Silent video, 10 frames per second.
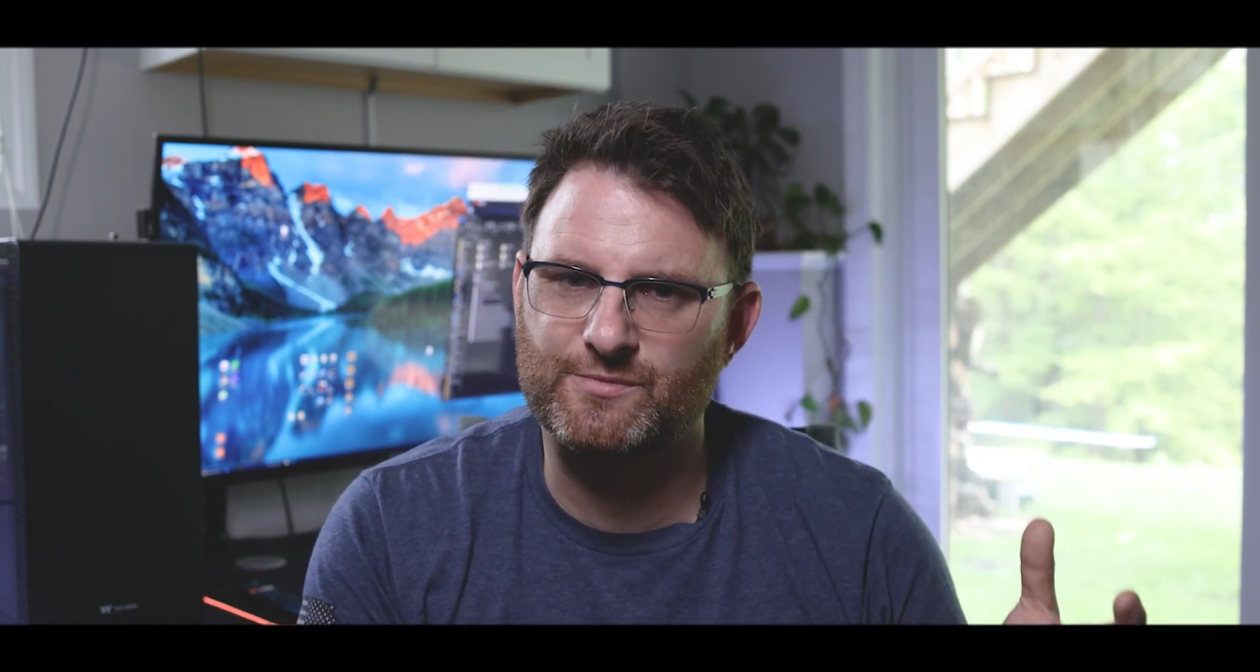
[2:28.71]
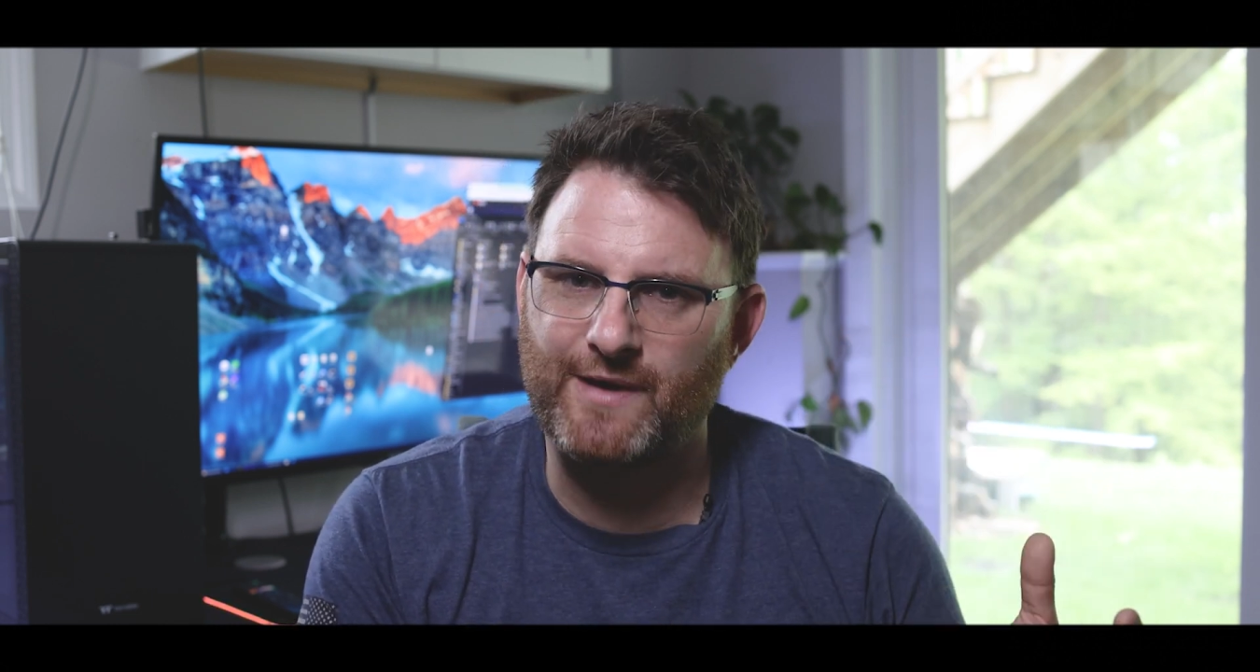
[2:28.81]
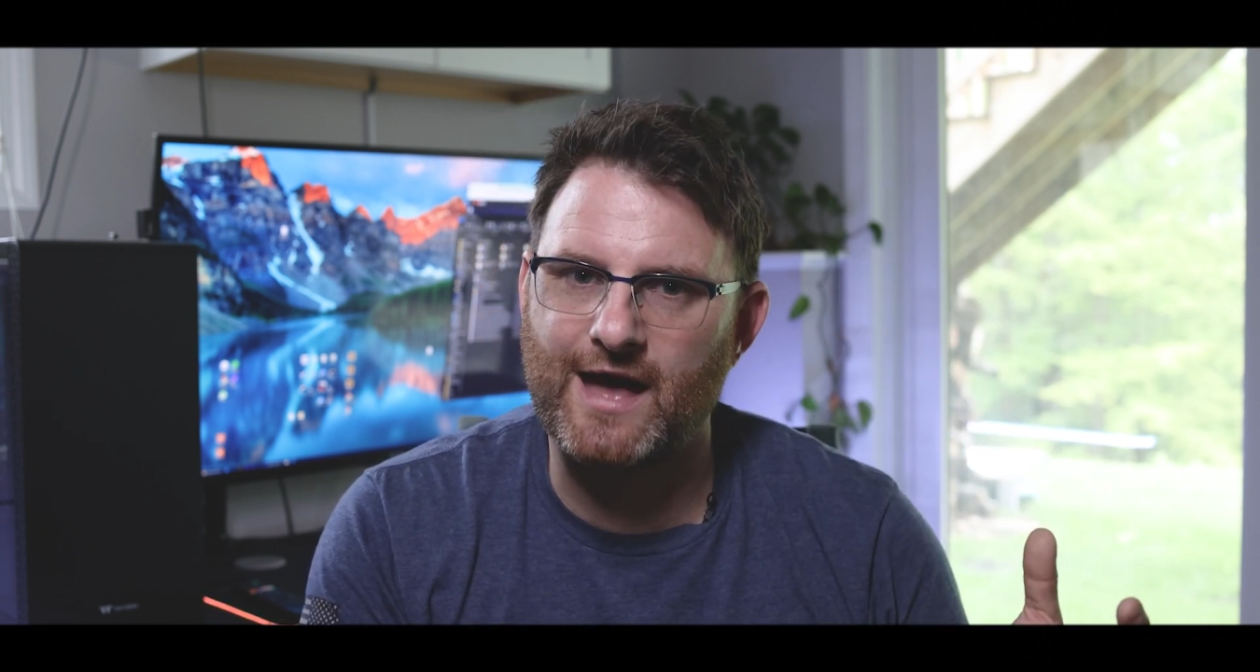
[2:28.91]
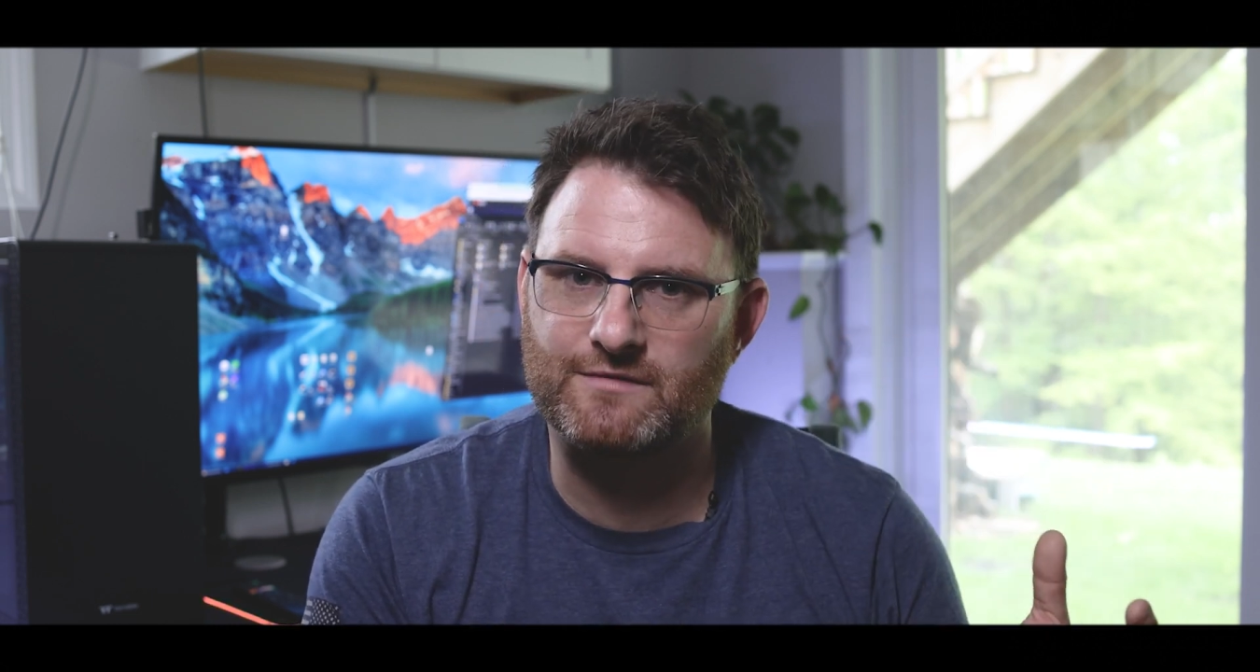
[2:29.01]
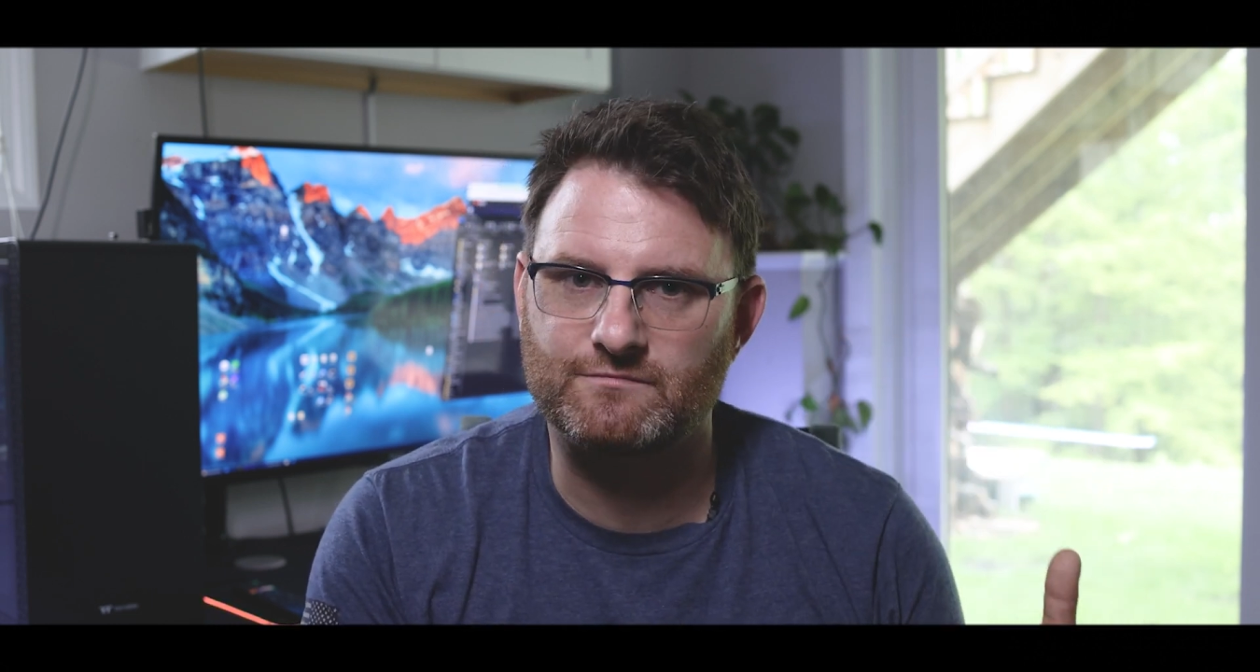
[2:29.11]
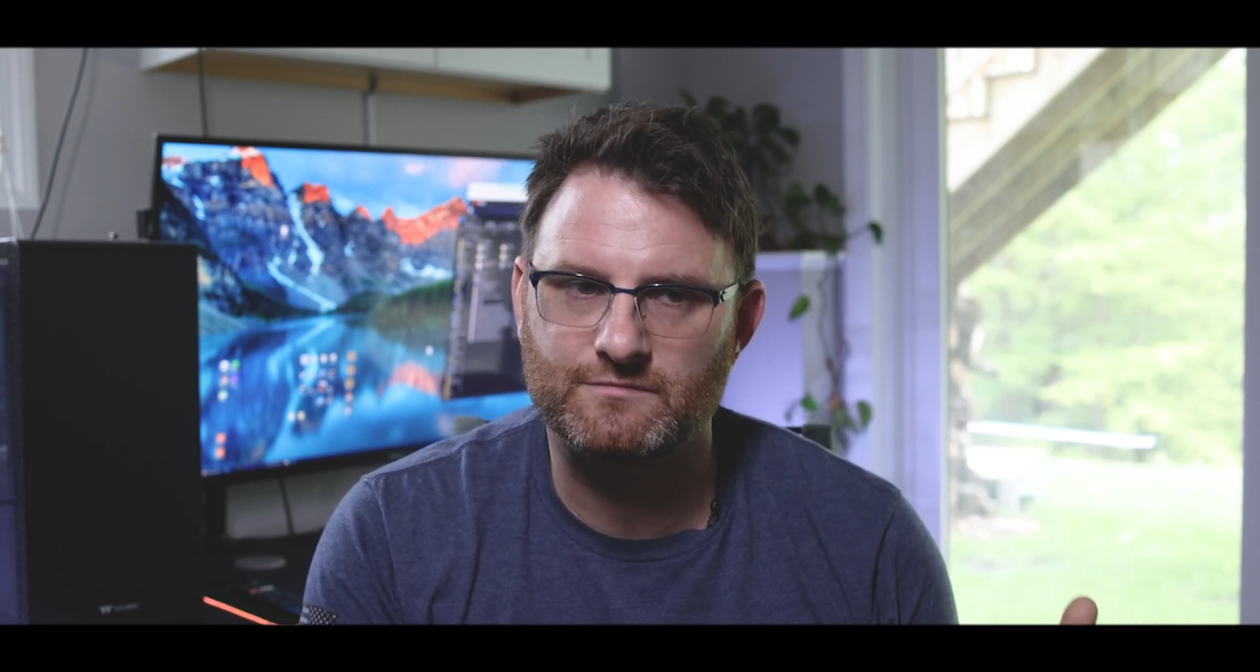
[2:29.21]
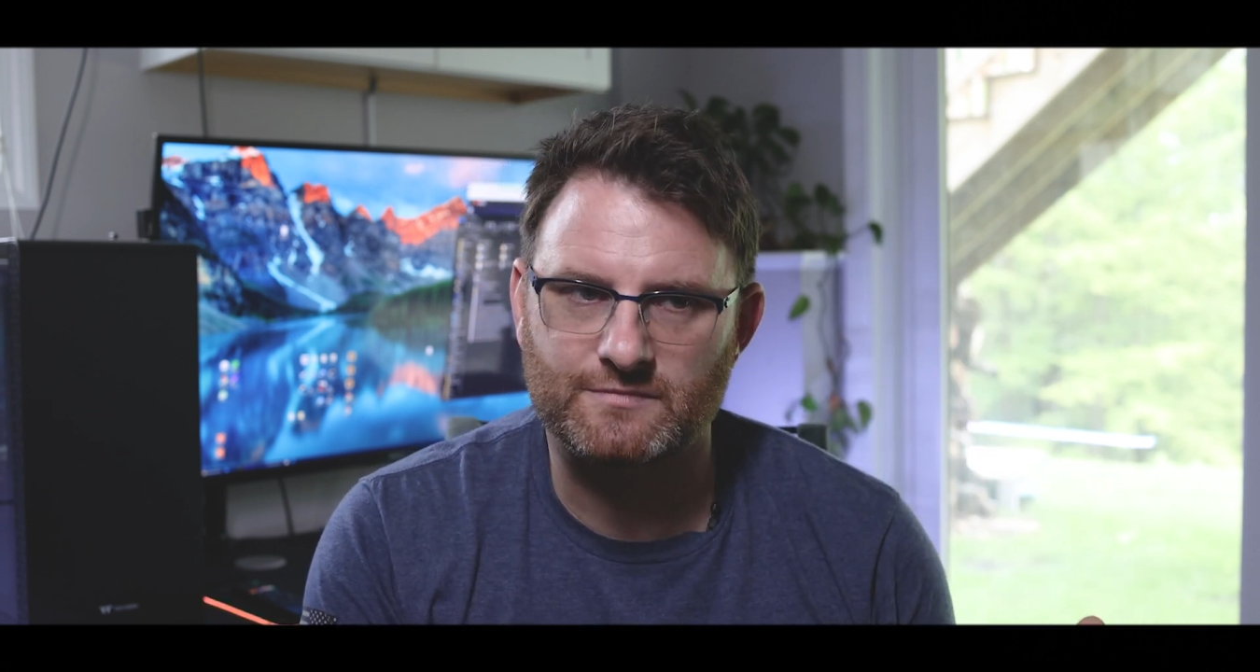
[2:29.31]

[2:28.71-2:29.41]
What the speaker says: bad,